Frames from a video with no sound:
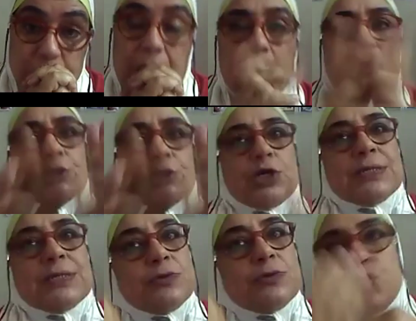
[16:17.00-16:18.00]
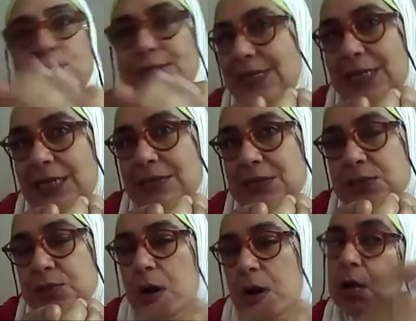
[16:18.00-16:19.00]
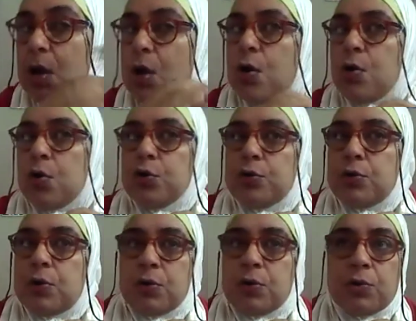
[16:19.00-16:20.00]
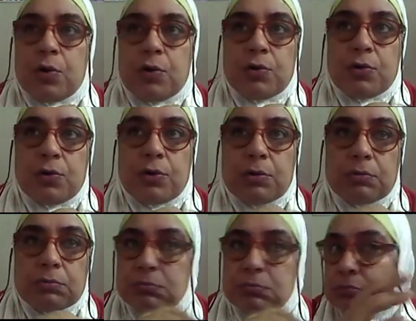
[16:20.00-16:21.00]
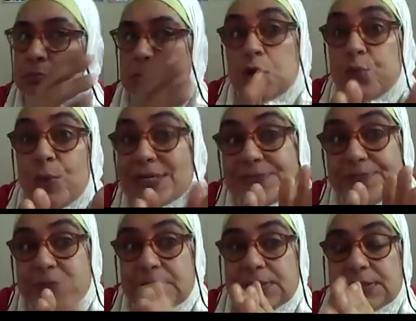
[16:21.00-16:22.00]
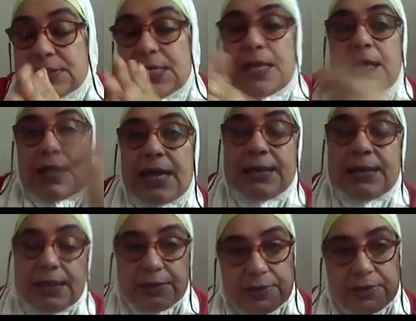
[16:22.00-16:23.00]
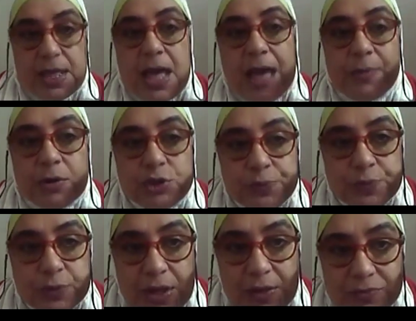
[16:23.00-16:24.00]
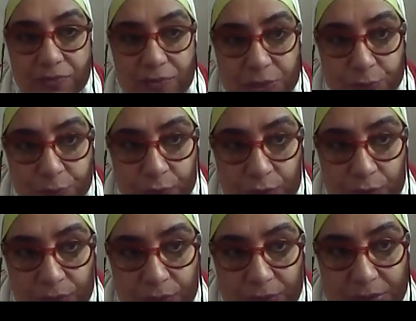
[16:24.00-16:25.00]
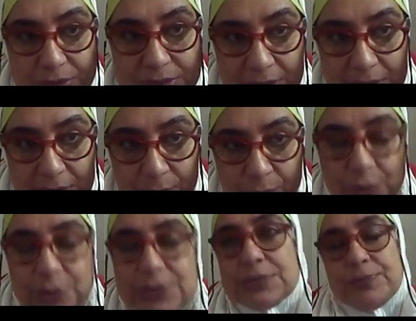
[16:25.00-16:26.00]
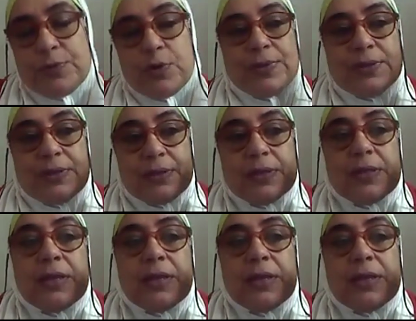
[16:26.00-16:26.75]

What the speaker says: I will turn into shadid, strong, or not whispered, like here. I'm going to pronounce this word properly.